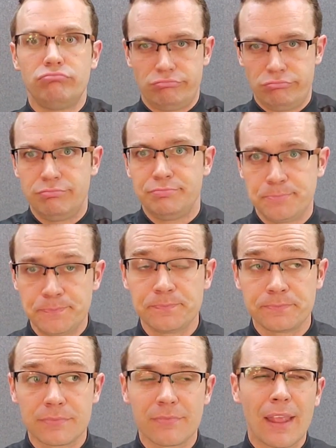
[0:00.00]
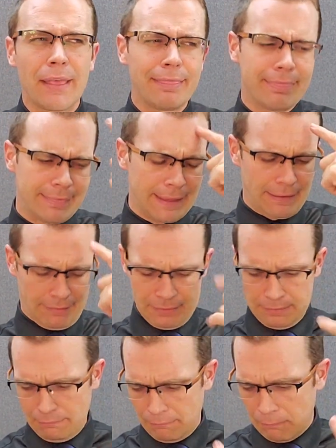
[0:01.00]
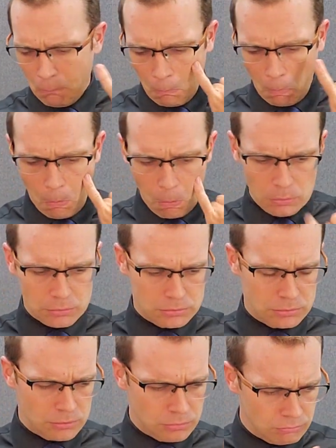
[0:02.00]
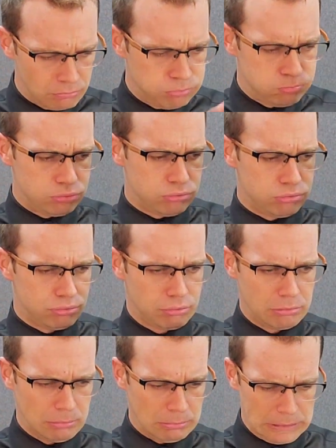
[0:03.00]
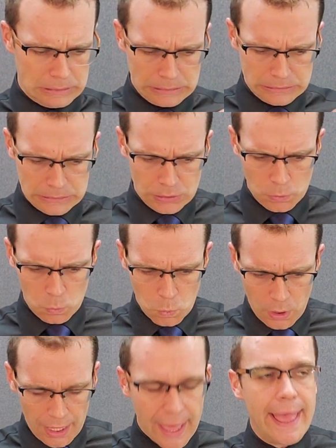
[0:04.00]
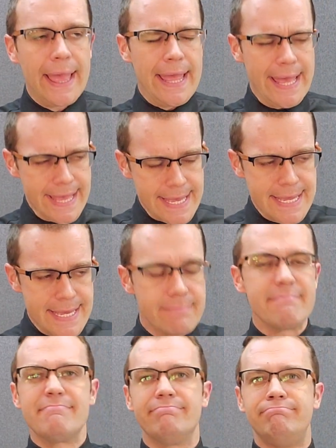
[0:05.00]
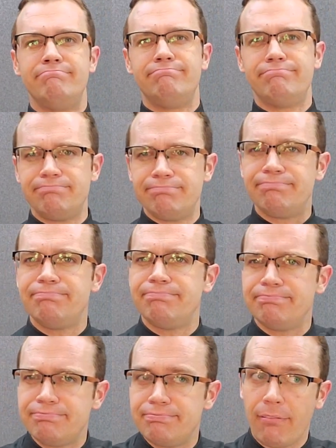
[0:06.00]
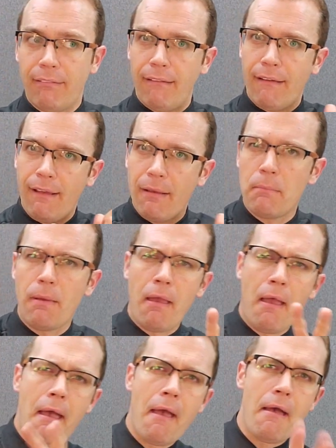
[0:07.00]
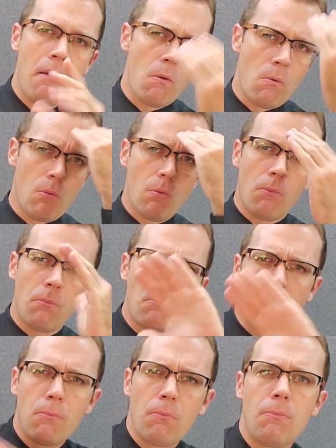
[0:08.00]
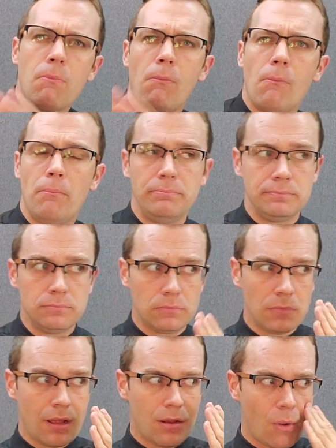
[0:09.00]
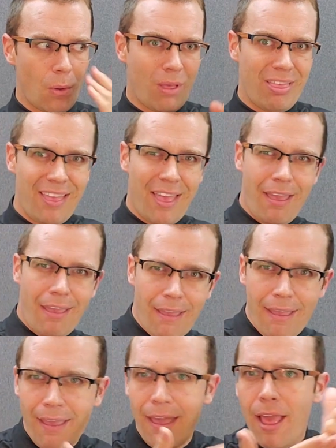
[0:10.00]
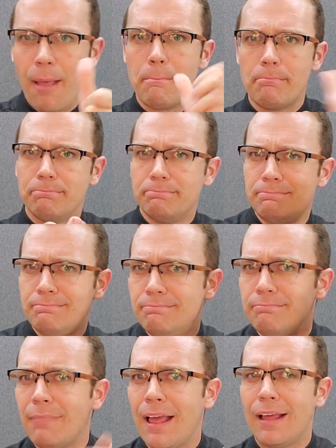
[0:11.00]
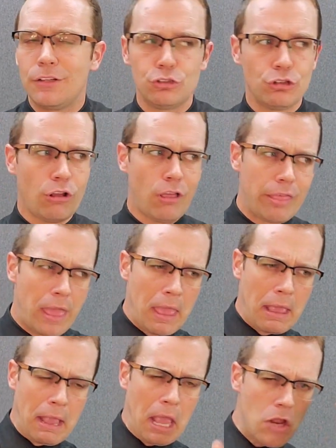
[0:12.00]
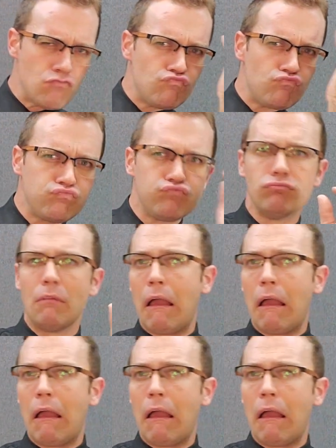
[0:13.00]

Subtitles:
Think of what your needs would be during a disaster and discuss these with each of your networks. This can help your network members learn the best ways to assist you and offer additional ideas for you to think about.